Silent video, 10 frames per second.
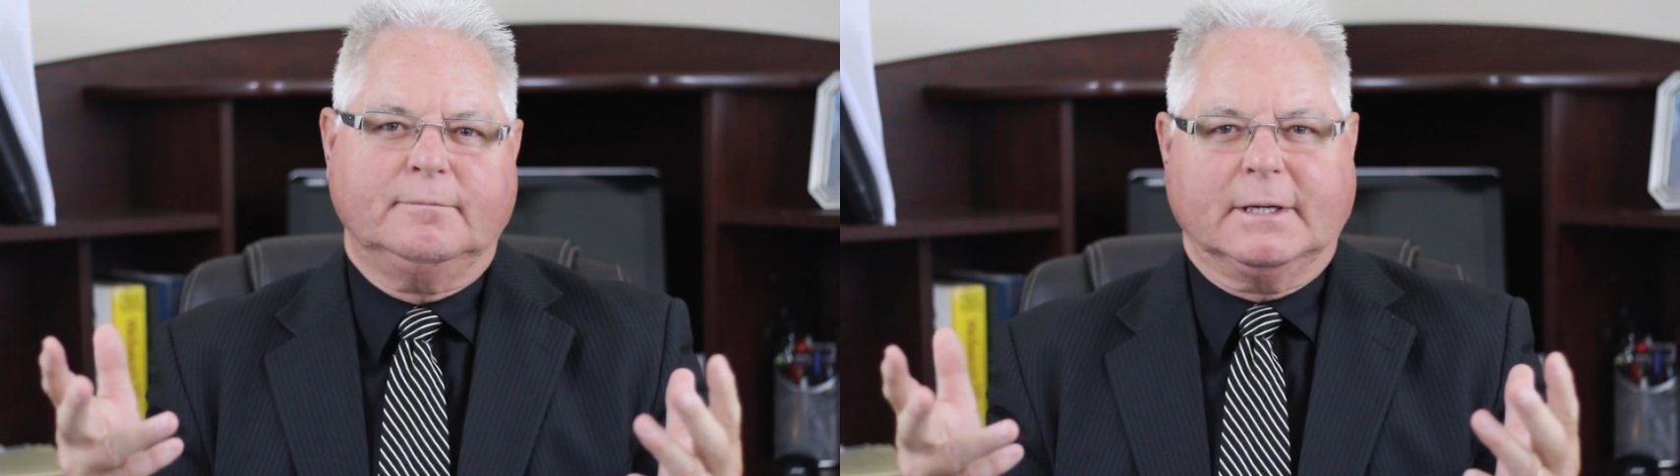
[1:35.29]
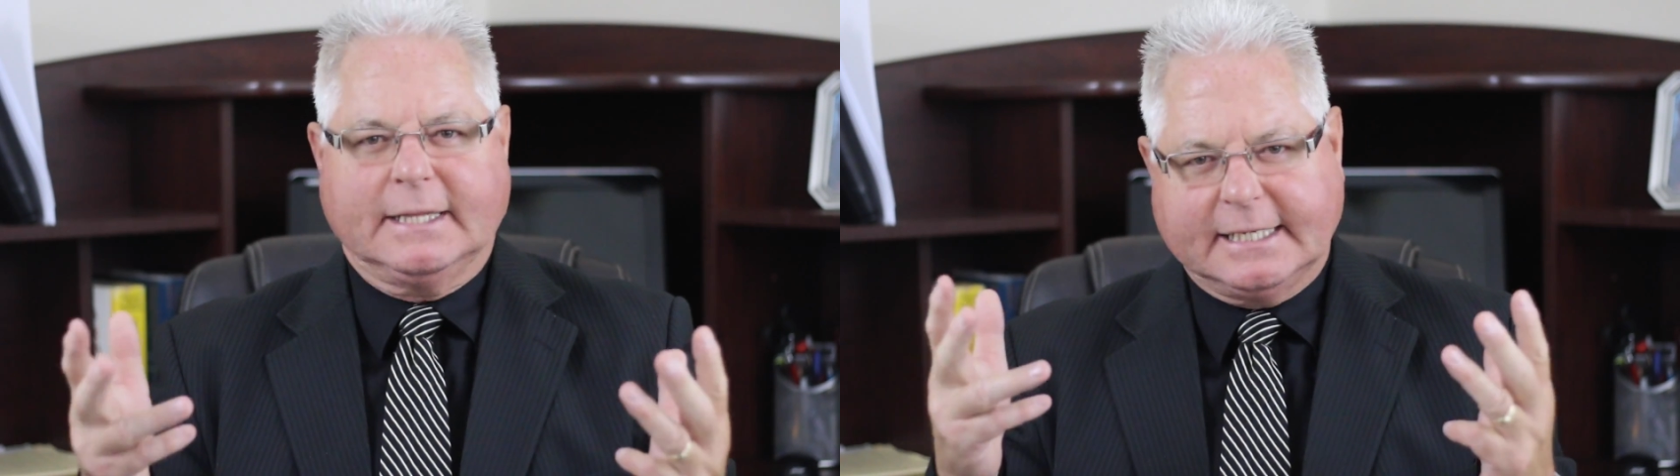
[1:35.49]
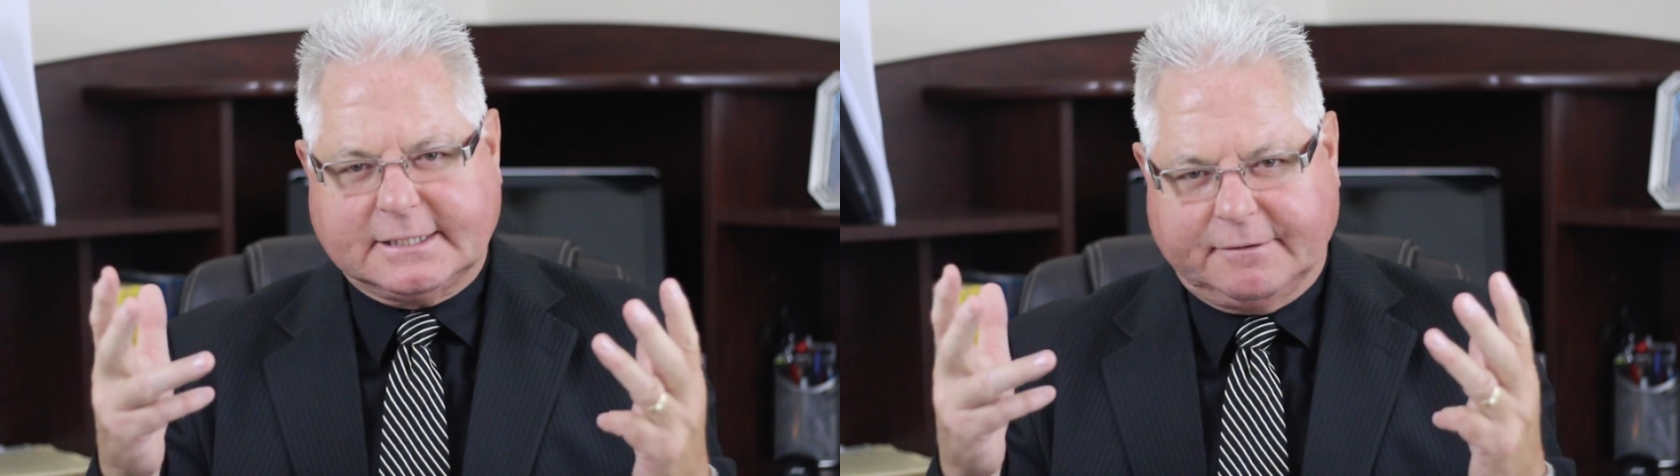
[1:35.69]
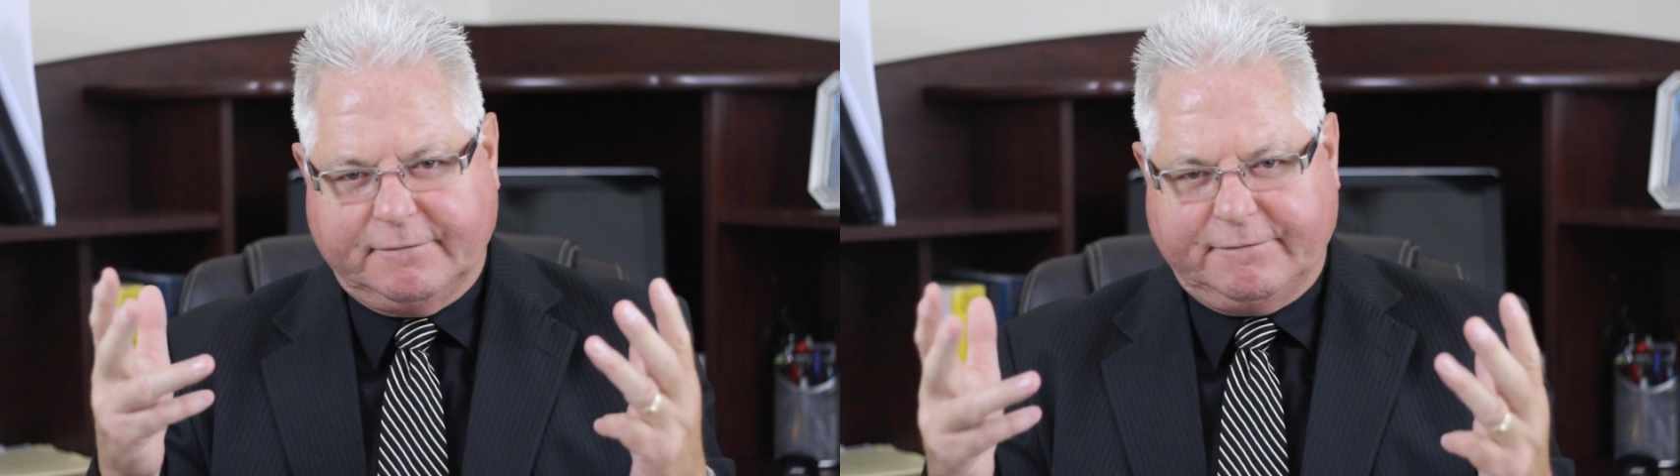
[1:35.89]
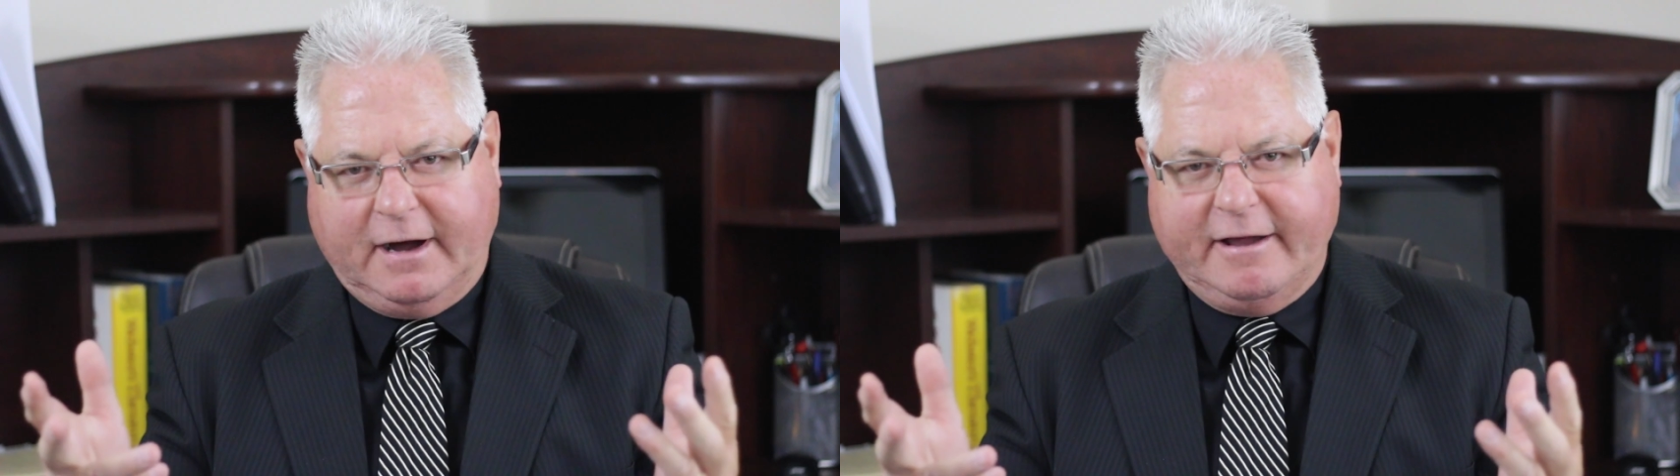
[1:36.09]
but less than
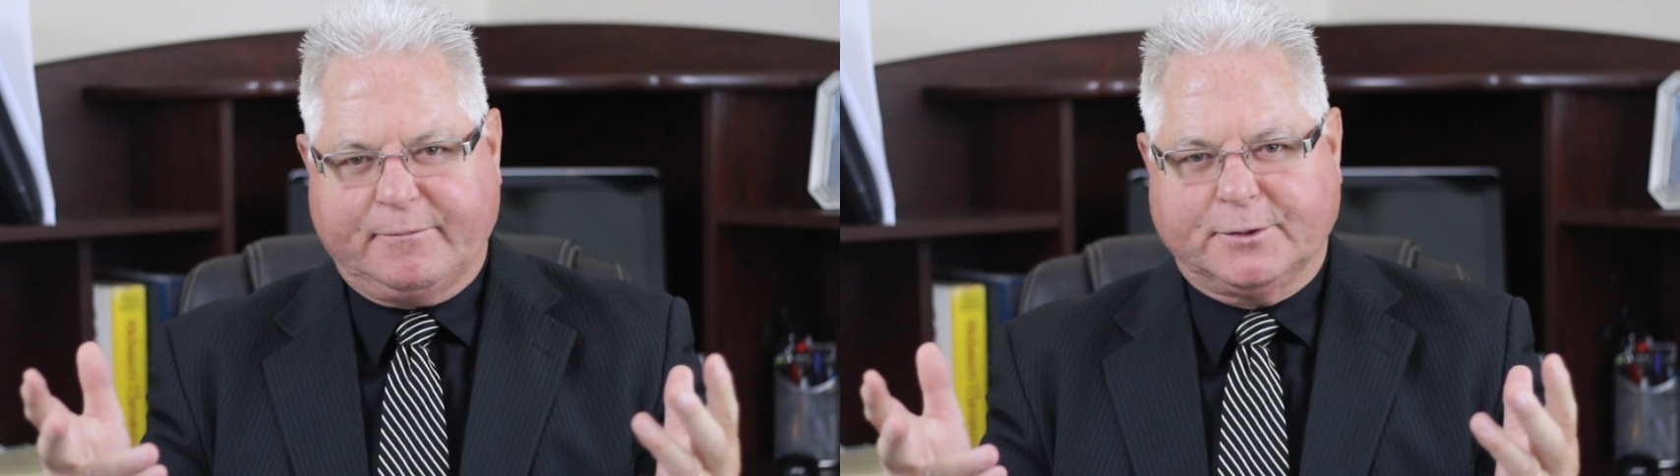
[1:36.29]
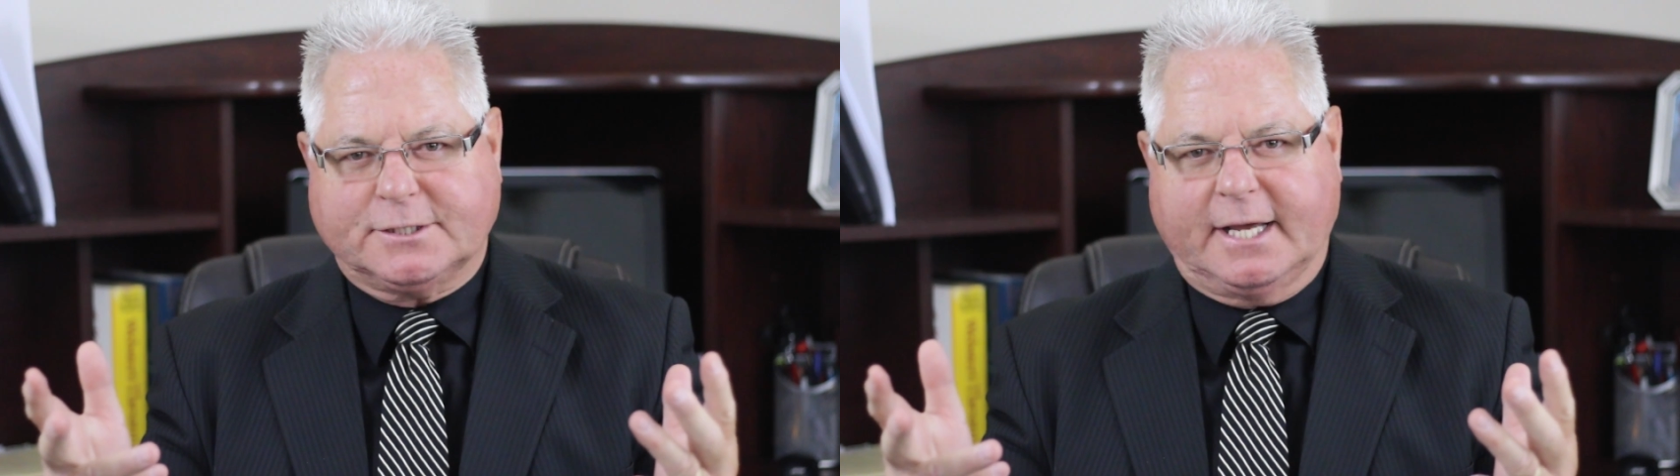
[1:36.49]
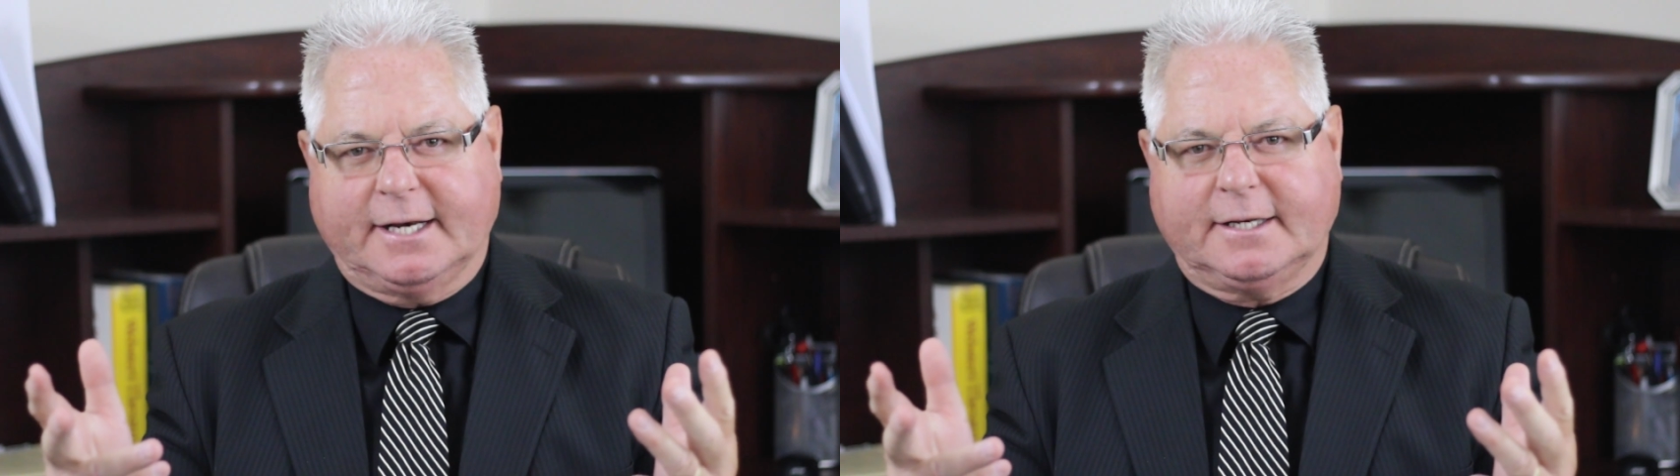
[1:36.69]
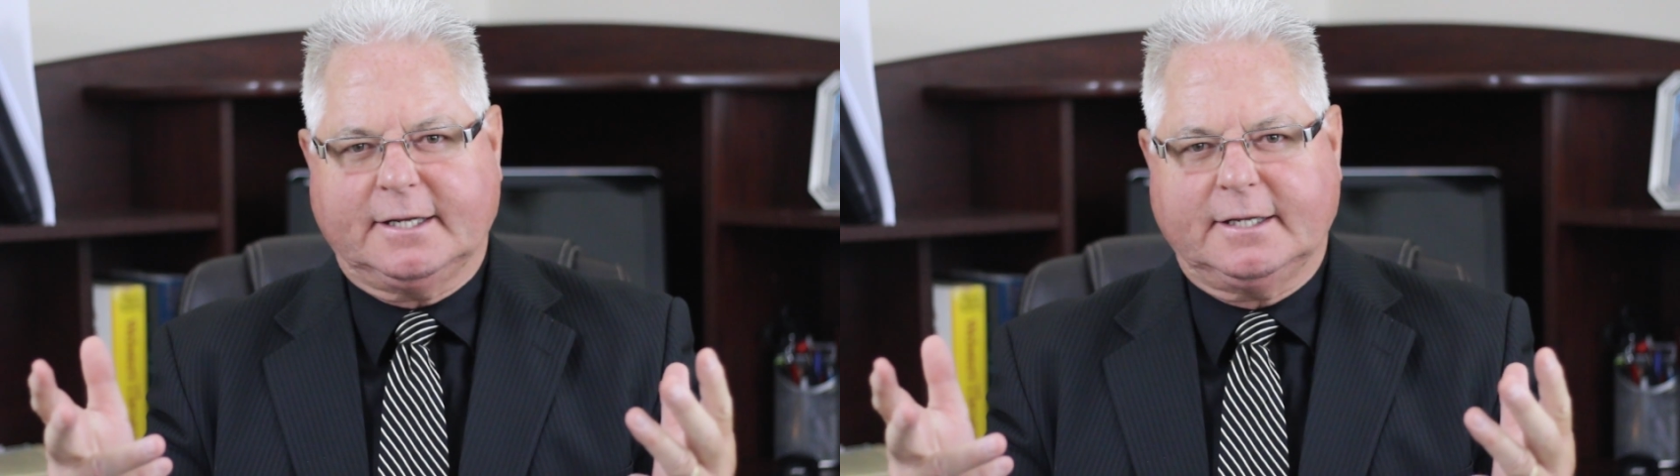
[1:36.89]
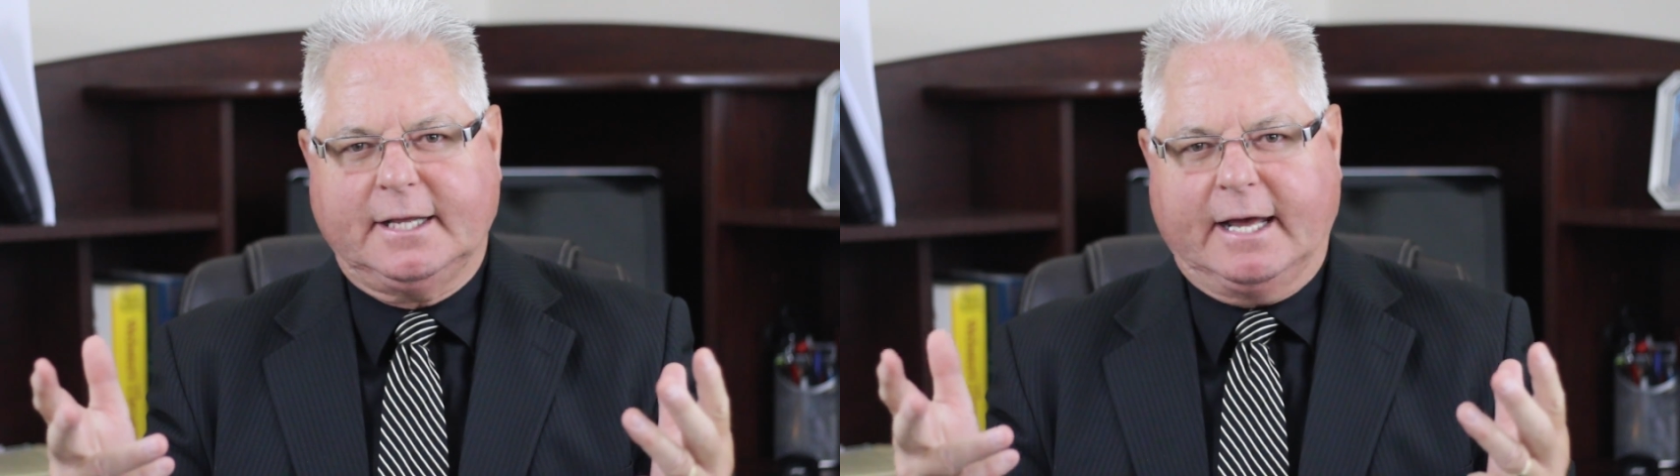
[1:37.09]

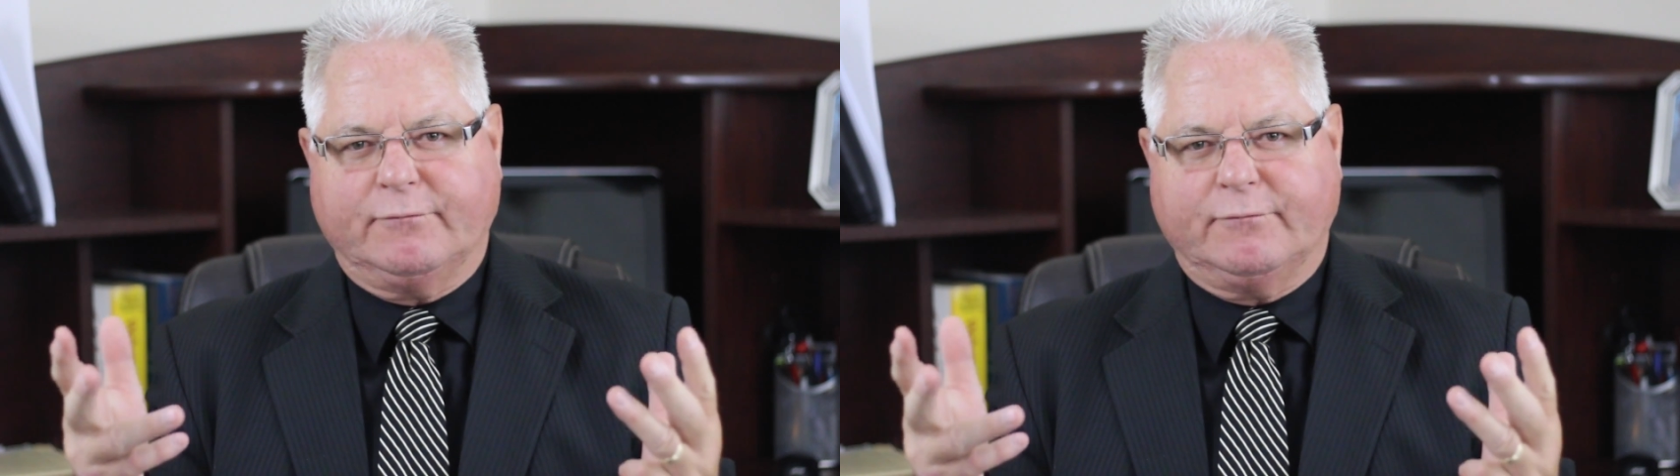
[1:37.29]
5%